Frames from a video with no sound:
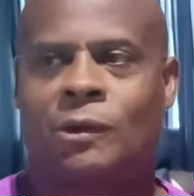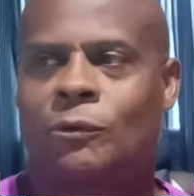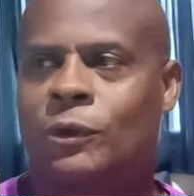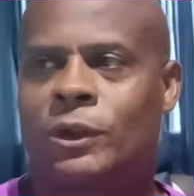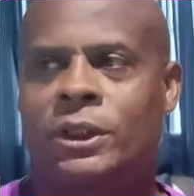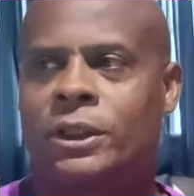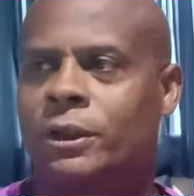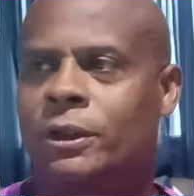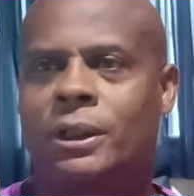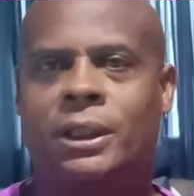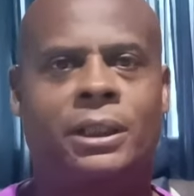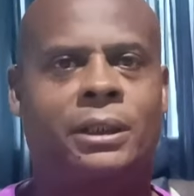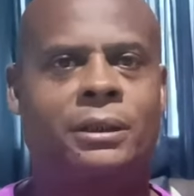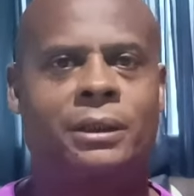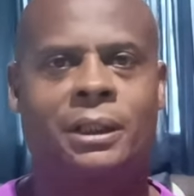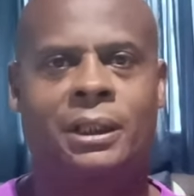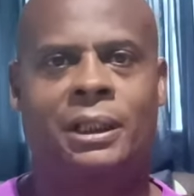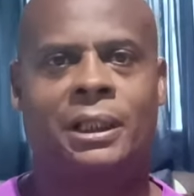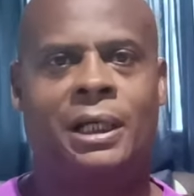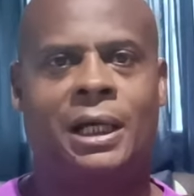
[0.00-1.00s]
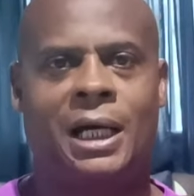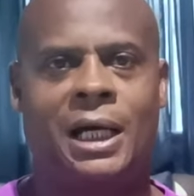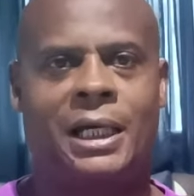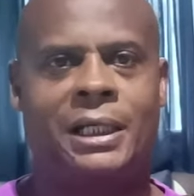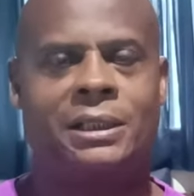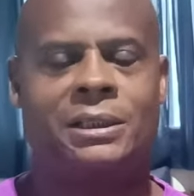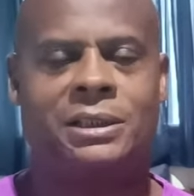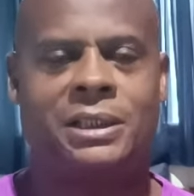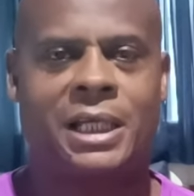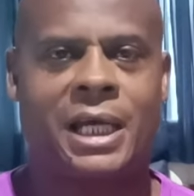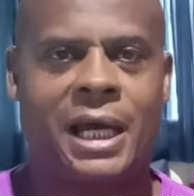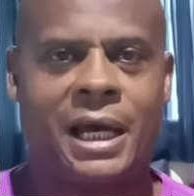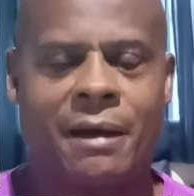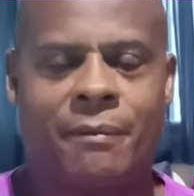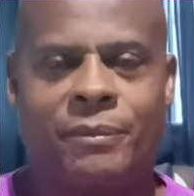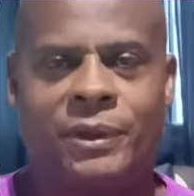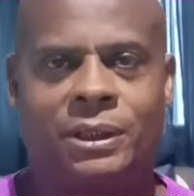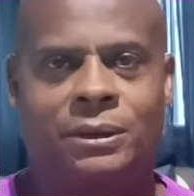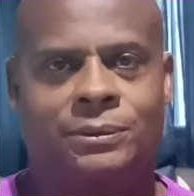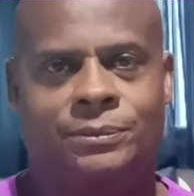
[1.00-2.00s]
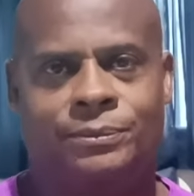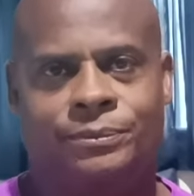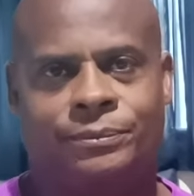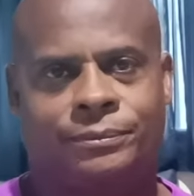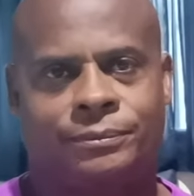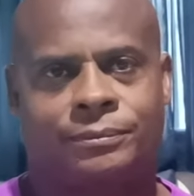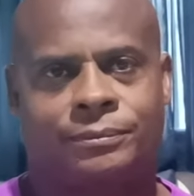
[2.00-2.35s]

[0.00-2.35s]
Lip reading: We're here in Heidi's cabin.